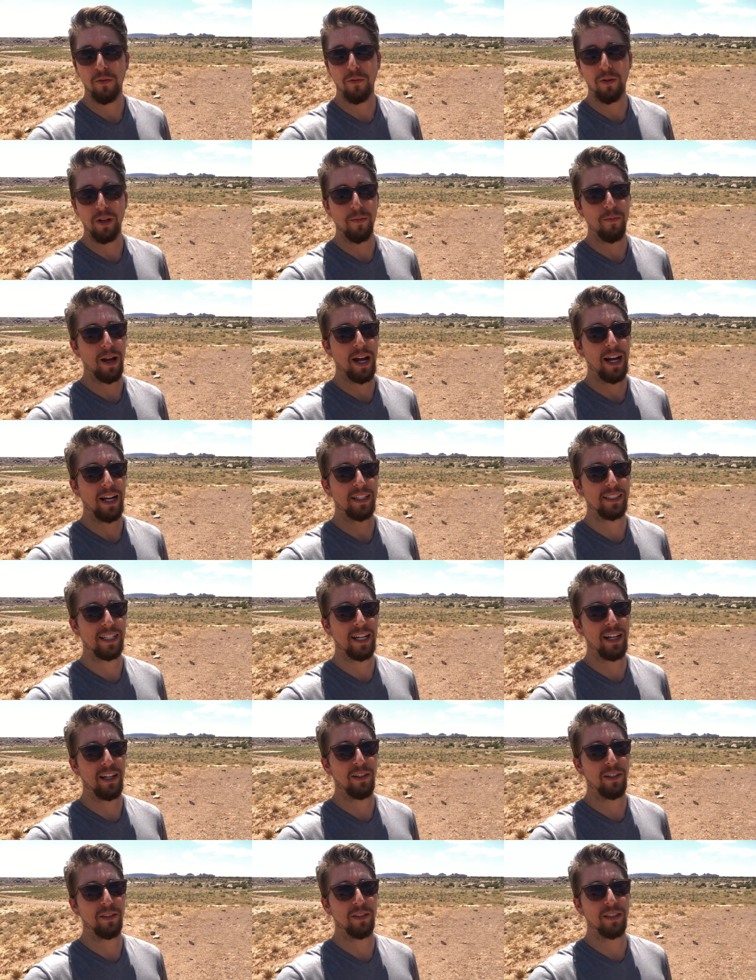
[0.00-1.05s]
we maxed
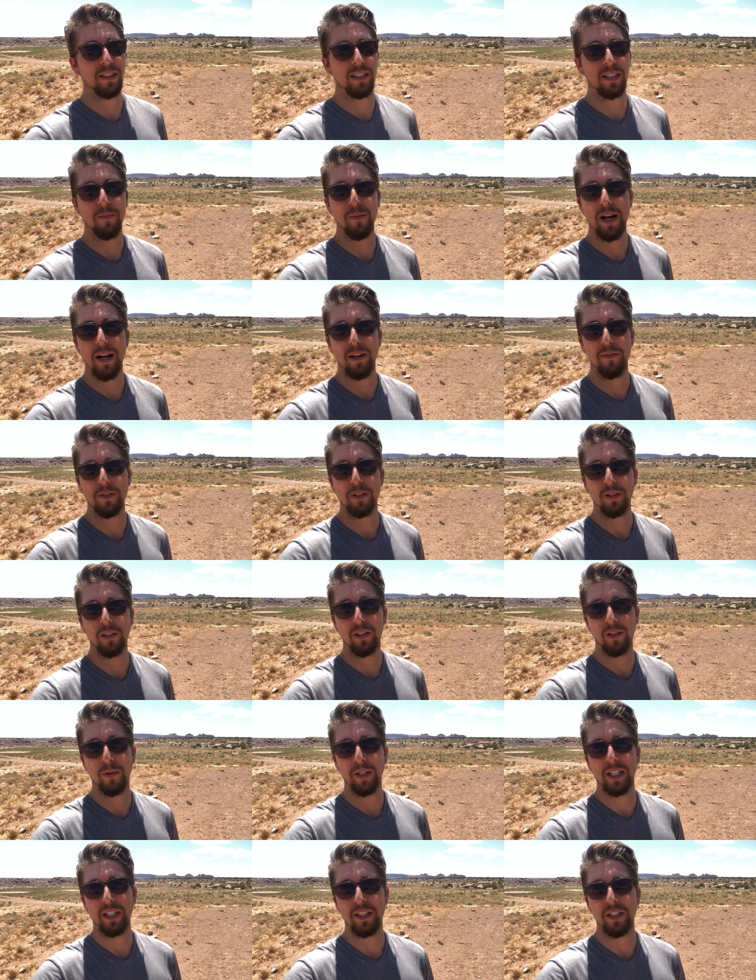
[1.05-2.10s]
out the amount of solar
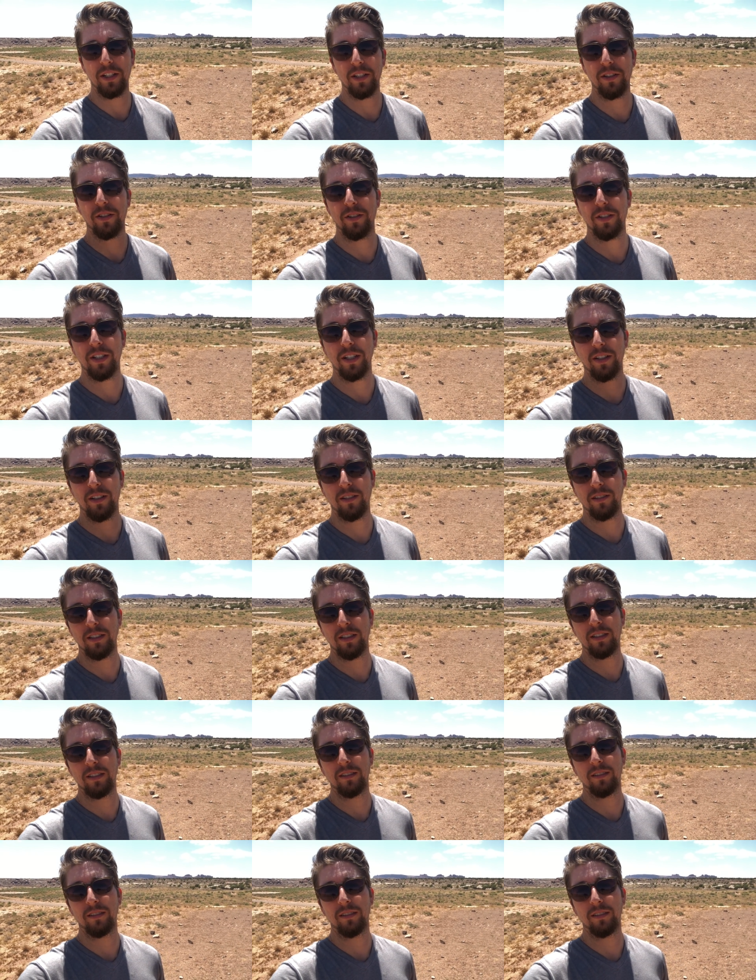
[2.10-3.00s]
we could do. So